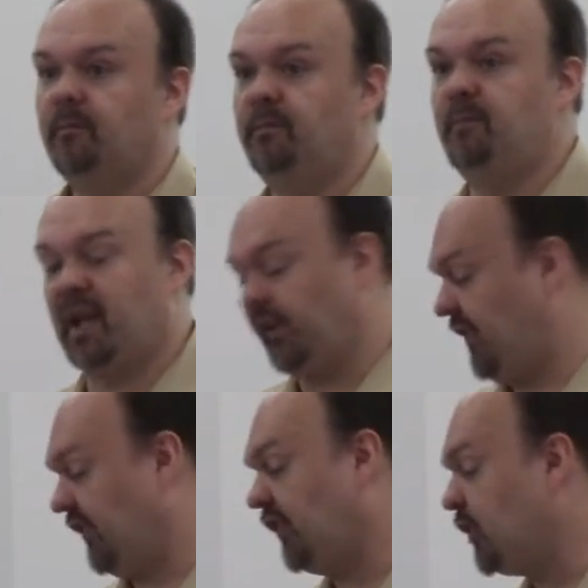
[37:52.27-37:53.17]
because
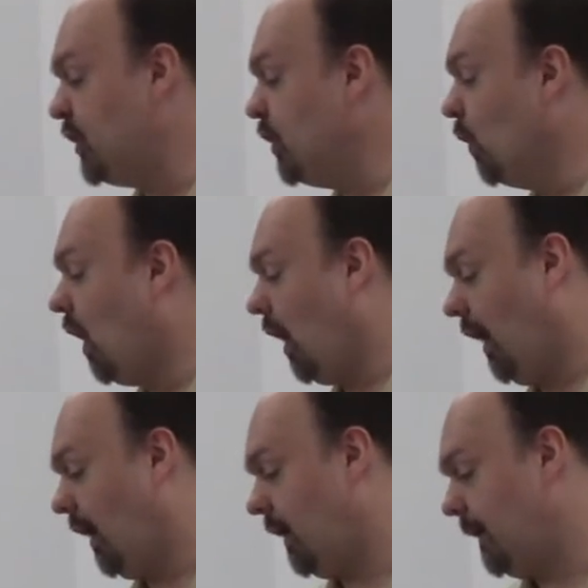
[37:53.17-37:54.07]
this is who you
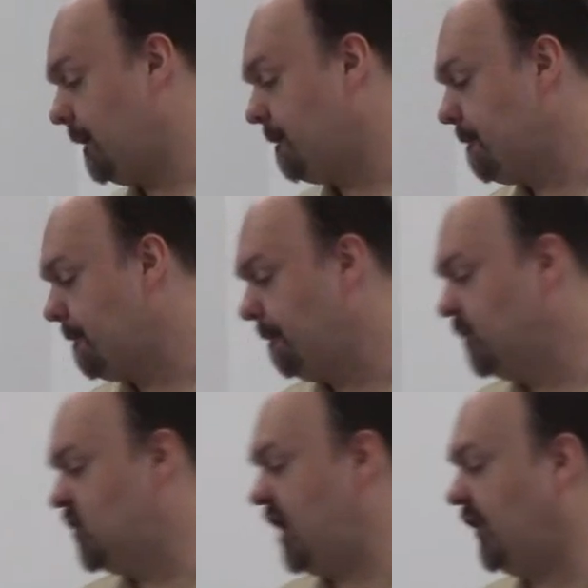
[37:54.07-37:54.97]
are.
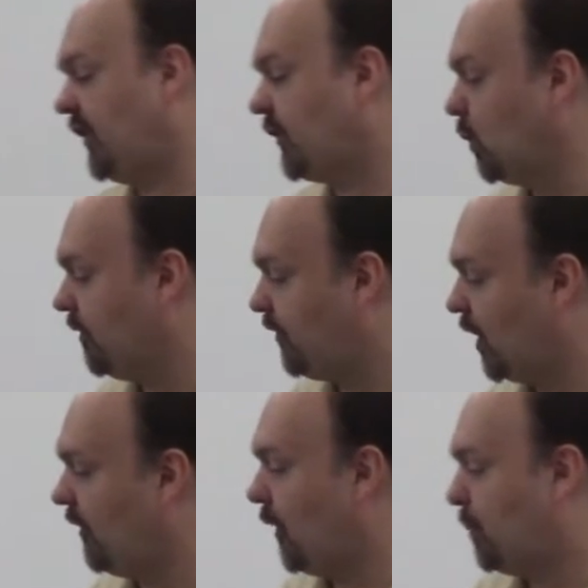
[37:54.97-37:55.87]
Jesus will
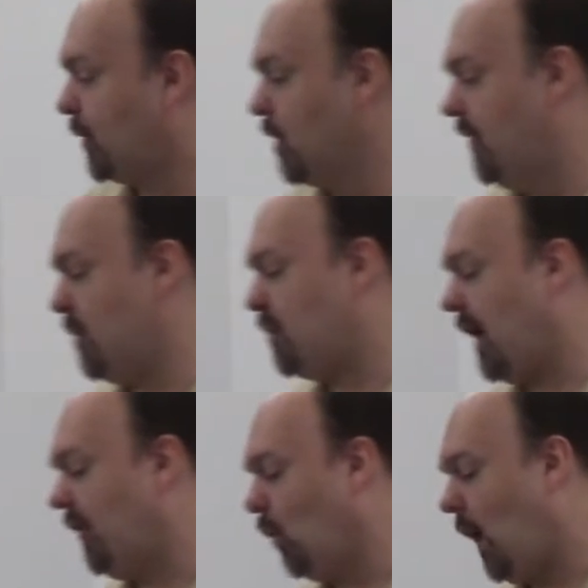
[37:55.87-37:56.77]
further prove it
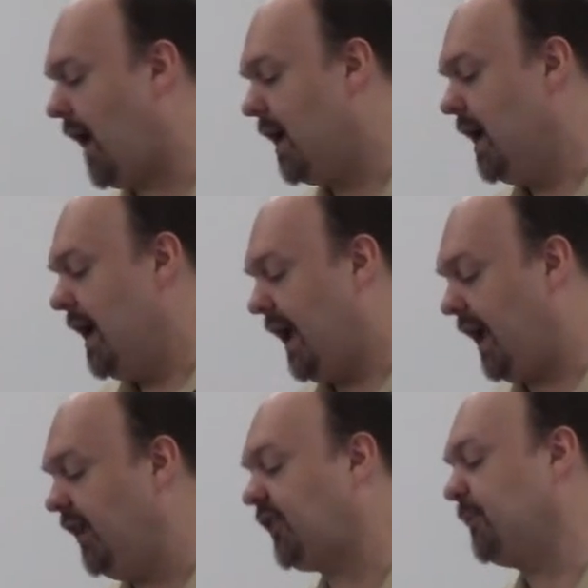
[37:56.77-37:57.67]
by the way
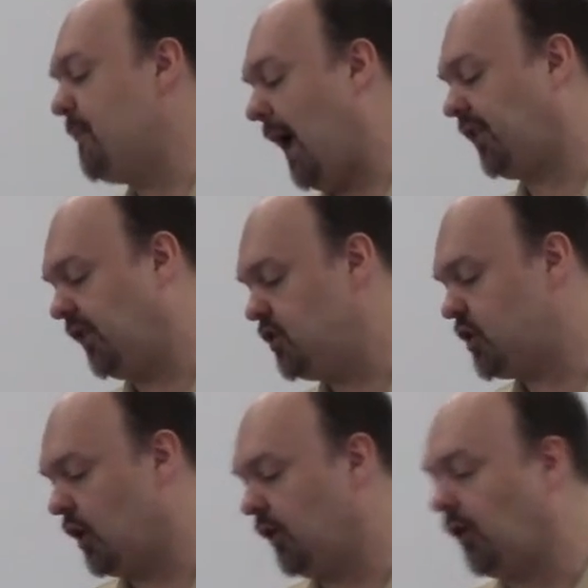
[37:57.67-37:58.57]
his
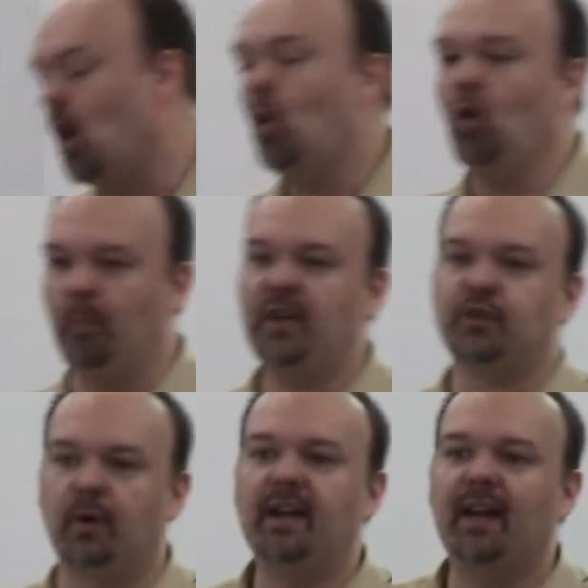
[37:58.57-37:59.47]
messengers will be
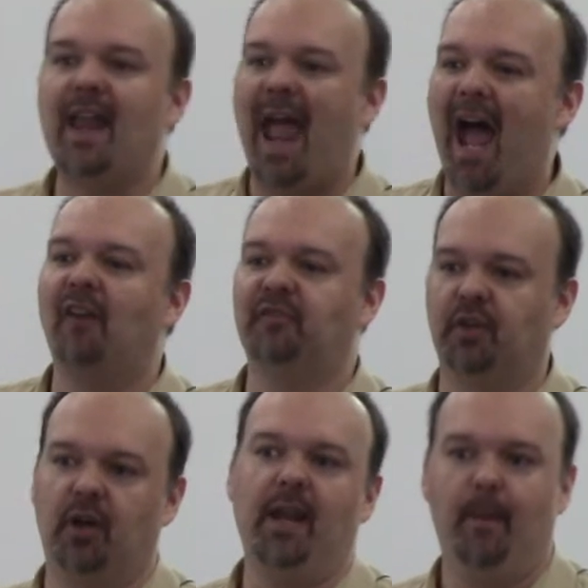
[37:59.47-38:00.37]
treated
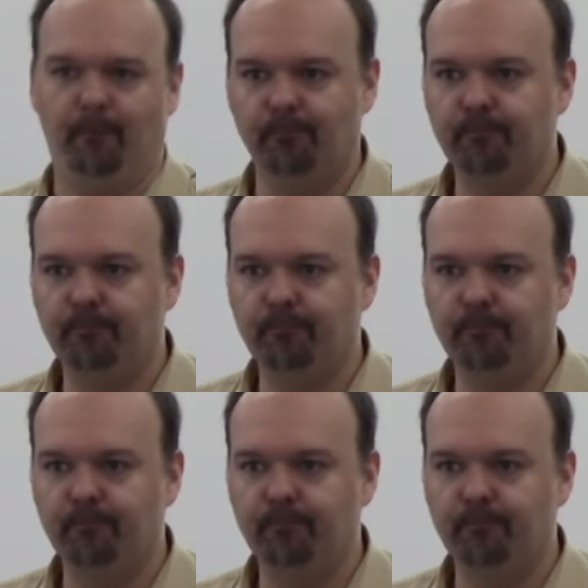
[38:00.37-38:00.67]
after him.